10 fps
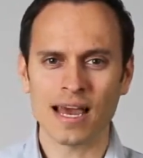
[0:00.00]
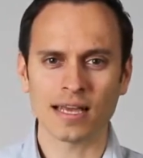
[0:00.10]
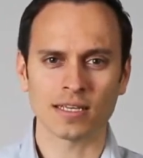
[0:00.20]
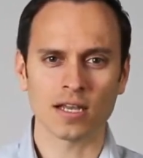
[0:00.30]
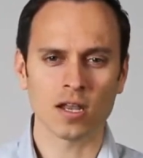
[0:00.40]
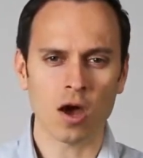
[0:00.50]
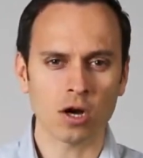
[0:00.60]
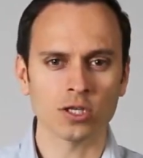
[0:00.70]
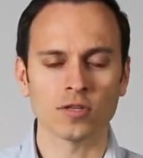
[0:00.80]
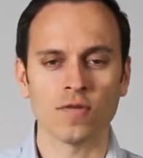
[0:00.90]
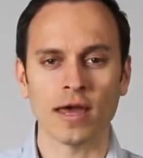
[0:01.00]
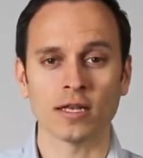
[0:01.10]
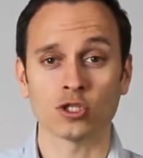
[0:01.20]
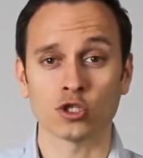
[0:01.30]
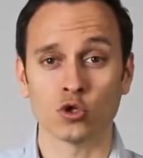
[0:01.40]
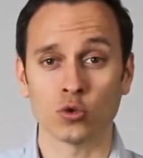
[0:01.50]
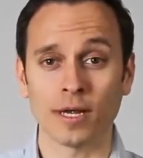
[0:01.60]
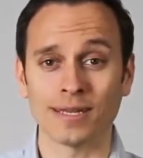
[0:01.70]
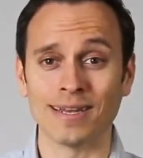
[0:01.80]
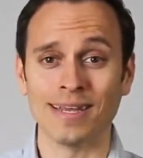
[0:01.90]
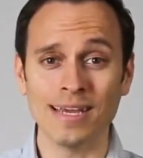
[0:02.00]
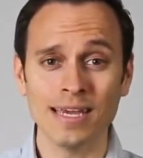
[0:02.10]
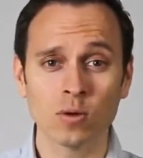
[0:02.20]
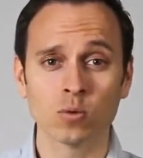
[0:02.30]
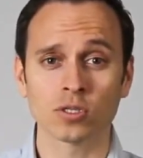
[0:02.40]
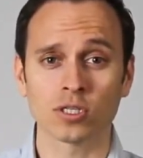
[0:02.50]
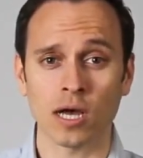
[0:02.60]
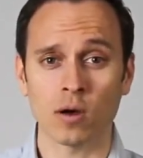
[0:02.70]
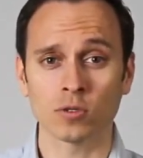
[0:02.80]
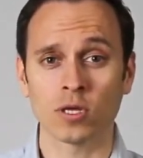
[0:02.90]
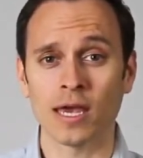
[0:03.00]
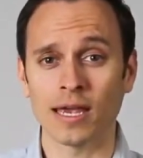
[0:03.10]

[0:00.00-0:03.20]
as a large advantage to create an equal sound